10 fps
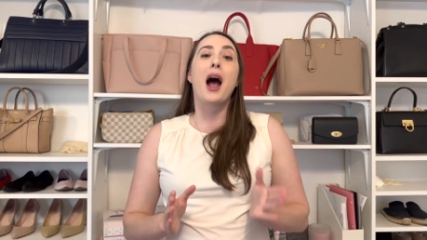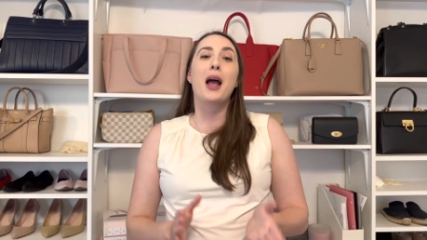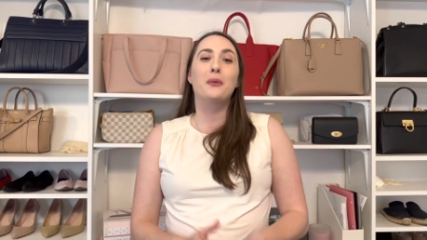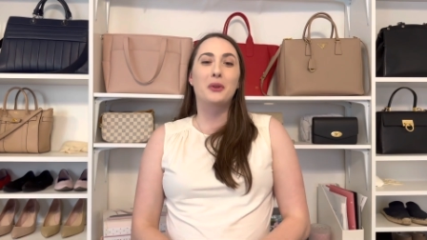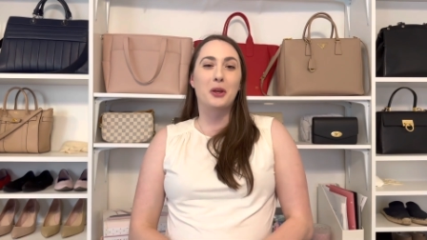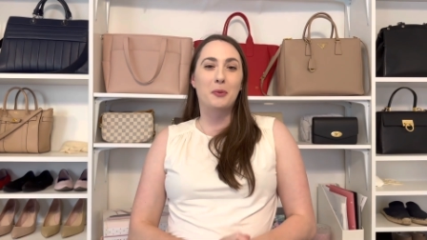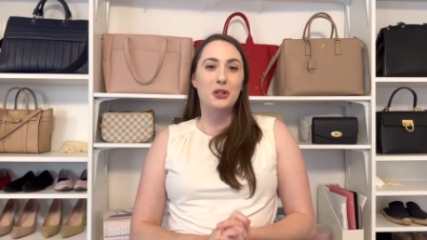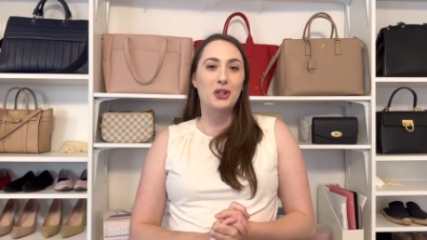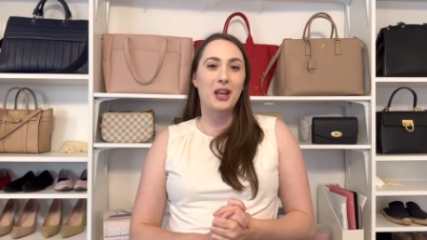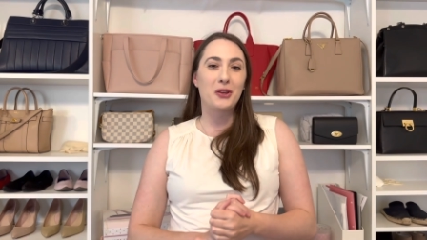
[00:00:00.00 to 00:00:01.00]
I really
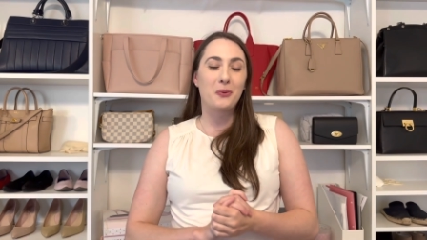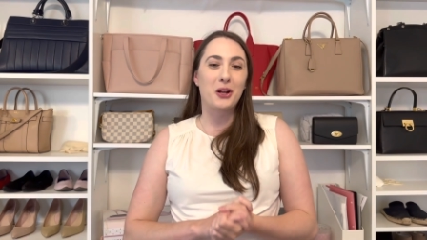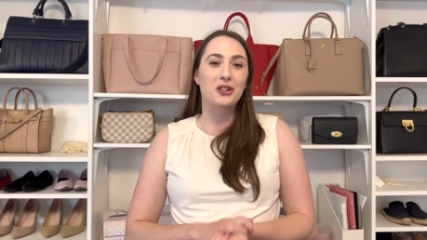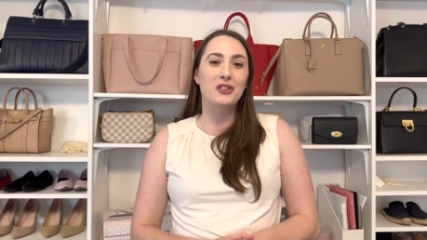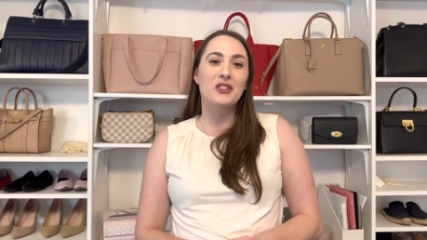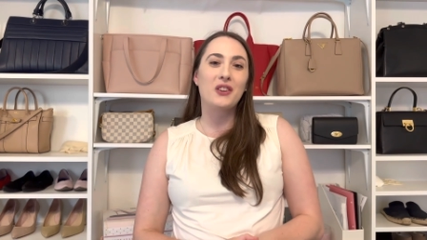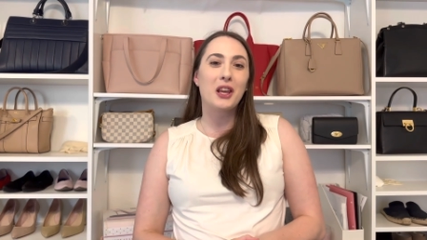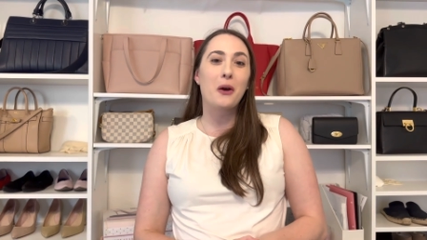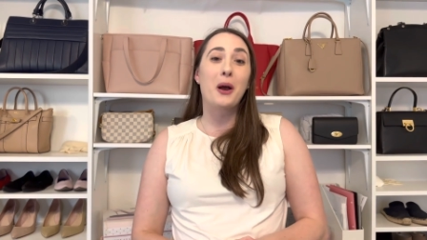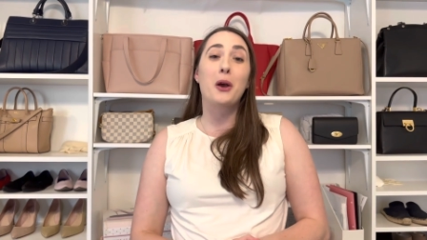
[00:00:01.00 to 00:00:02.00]
appreciate you watching this
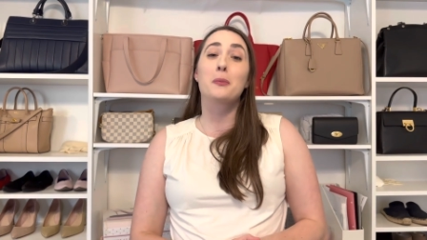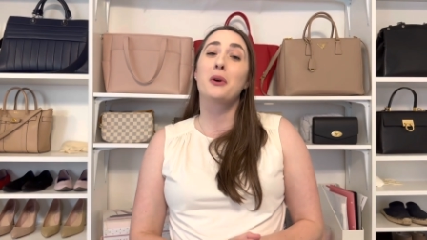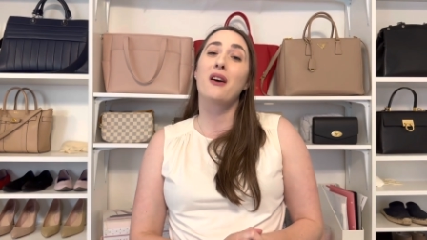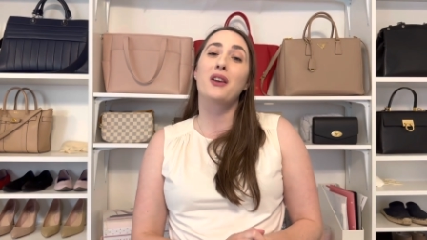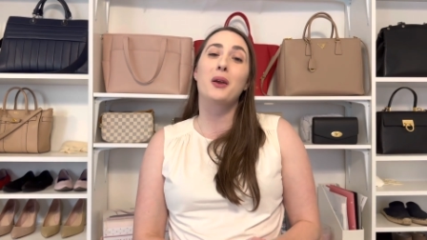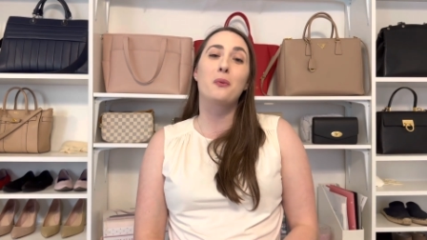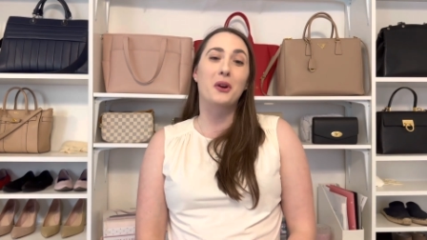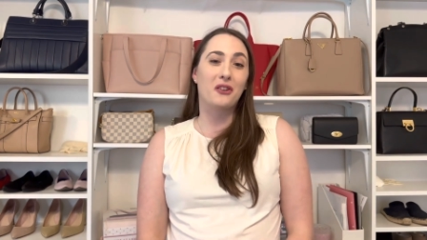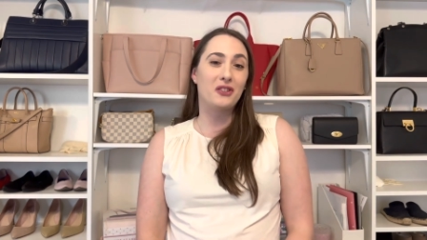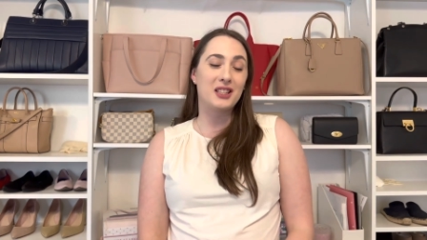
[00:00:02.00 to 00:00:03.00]
video. I hope you have a
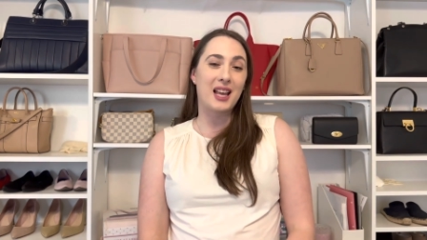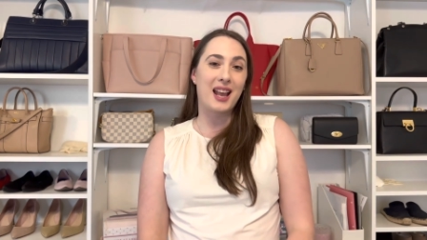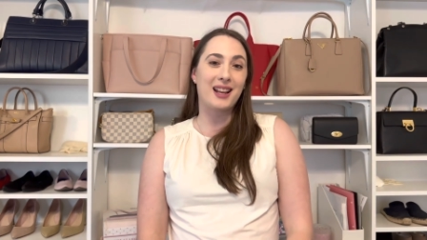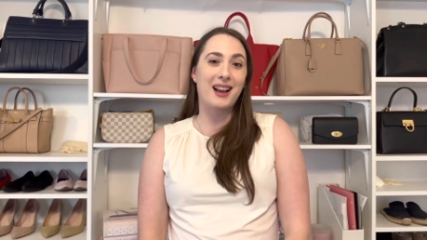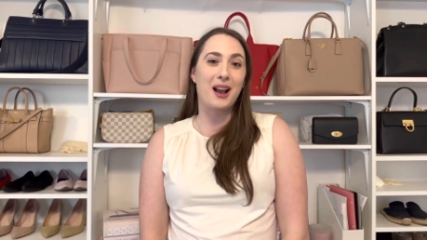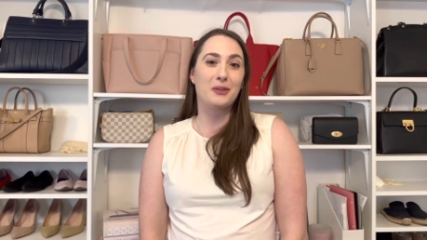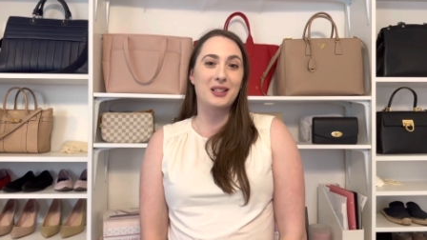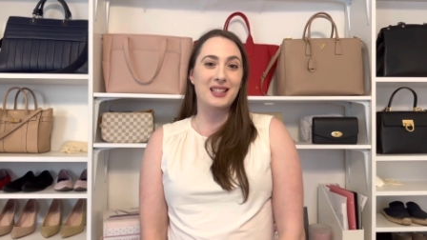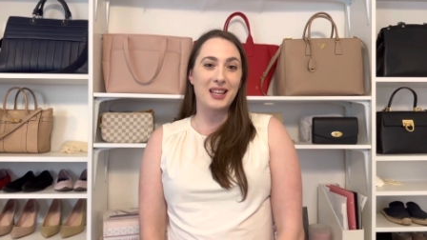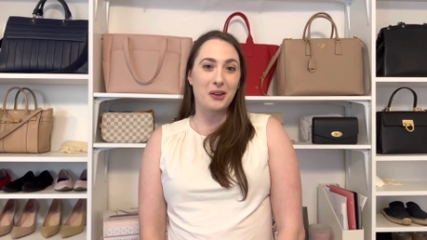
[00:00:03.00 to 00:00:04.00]
wonderful day and I will
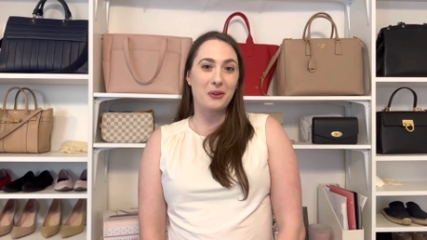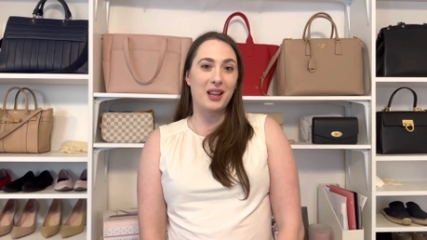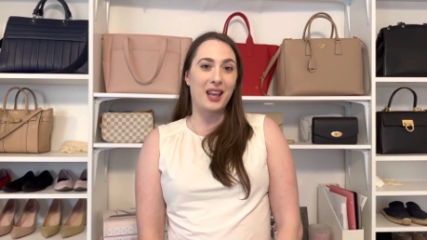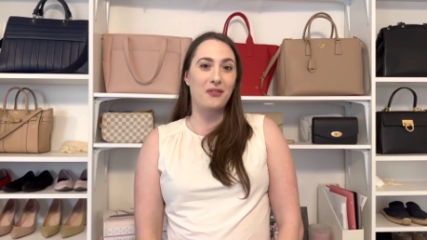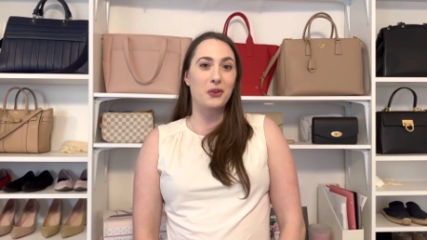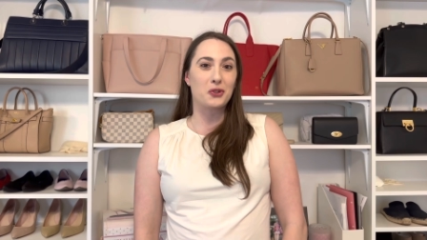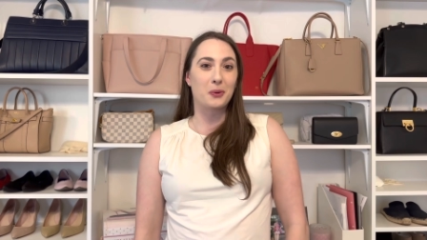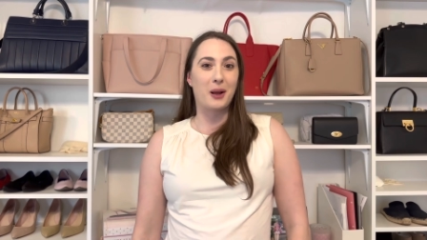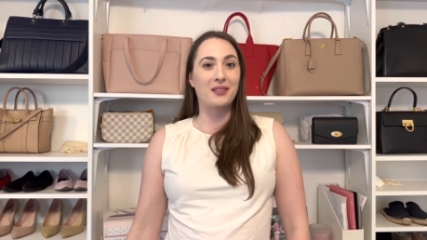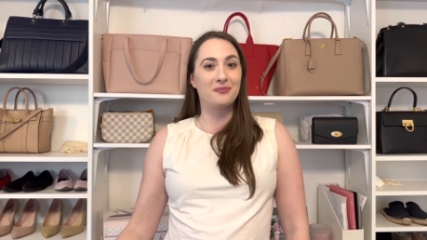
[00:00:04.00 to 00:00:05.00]
see you in a future
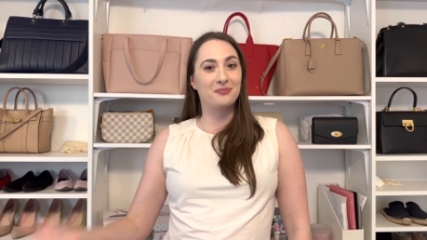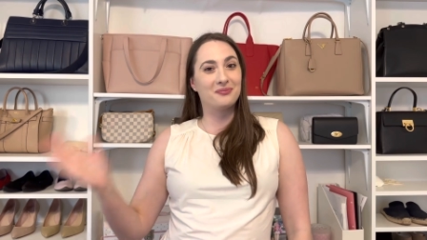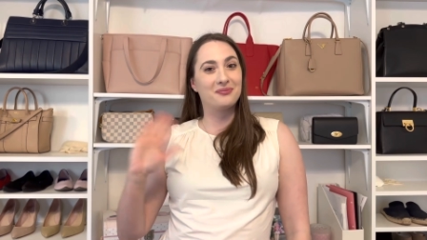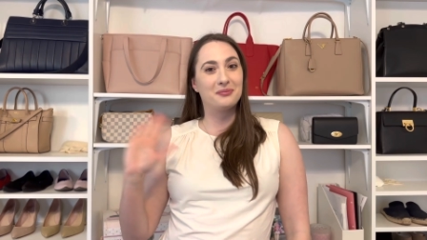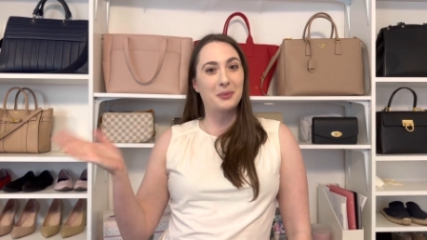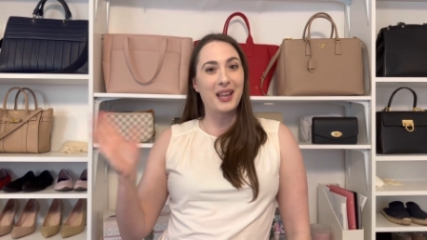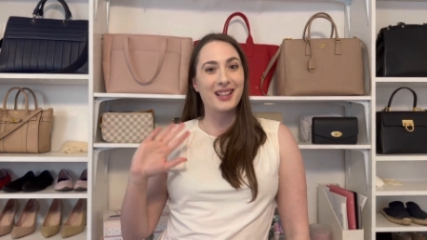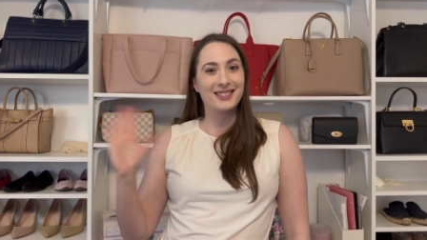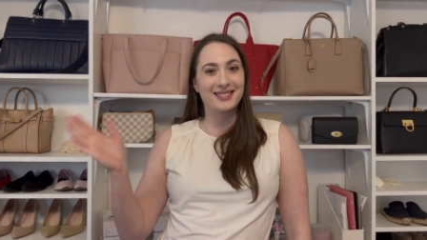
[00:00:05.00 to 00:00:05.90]
one. Bye.